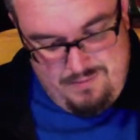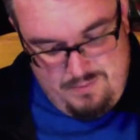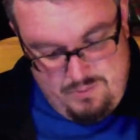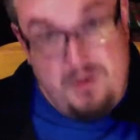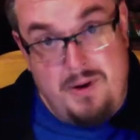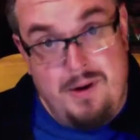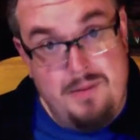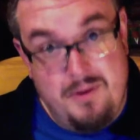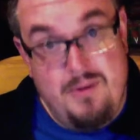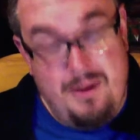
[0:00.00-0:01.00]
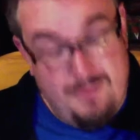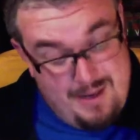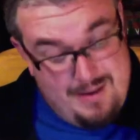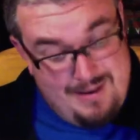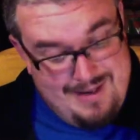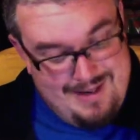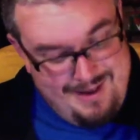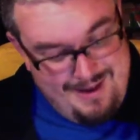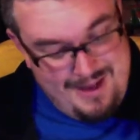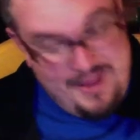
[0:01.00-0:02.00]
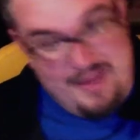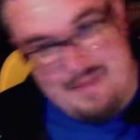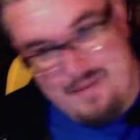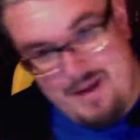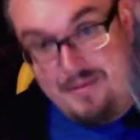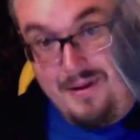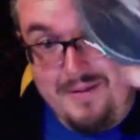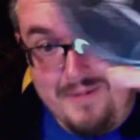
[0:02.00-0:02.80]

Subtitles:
rode hard, put away wet. I think that might apply for